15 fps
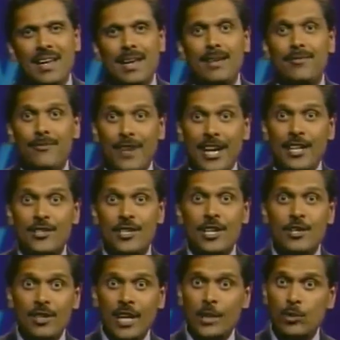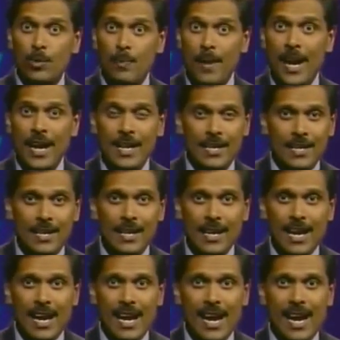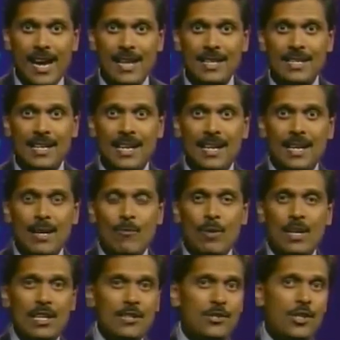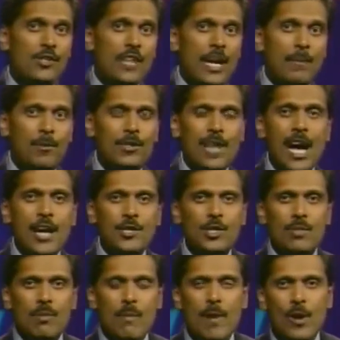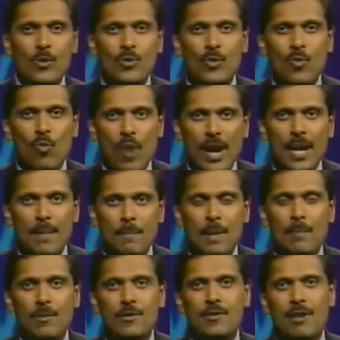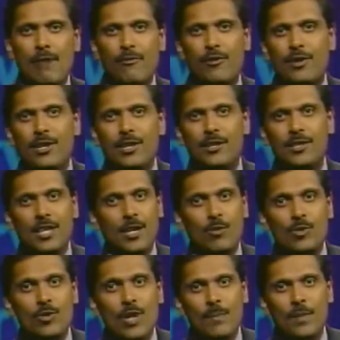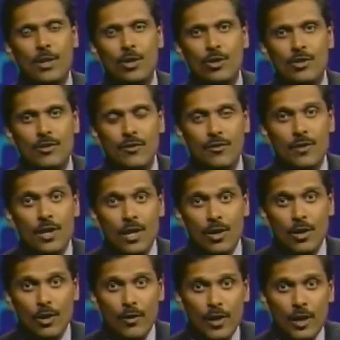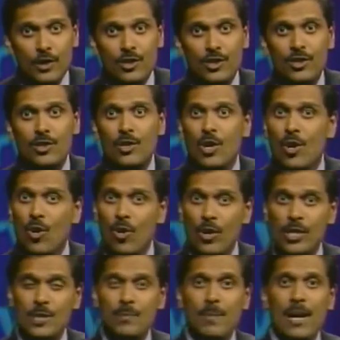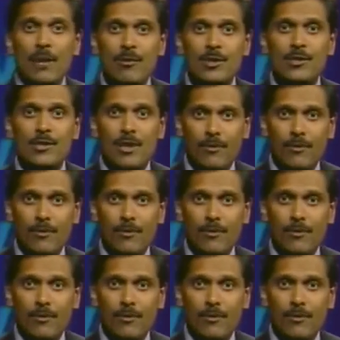He faced intellectual pain, and when his disciples asked him about why people suffered, he said it was not because of his or his parents'